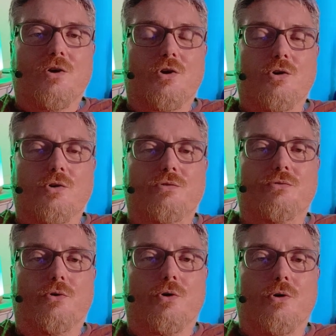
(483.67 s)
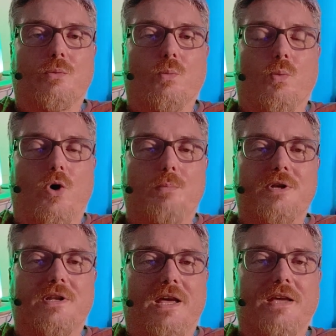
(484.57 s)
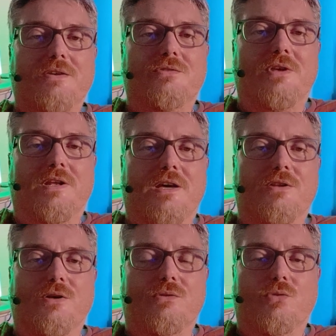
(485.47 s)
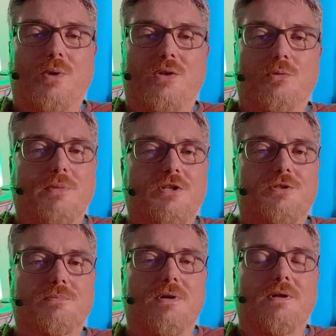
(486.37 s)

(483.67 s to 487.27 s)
good for warmer days and I don't sweat too much.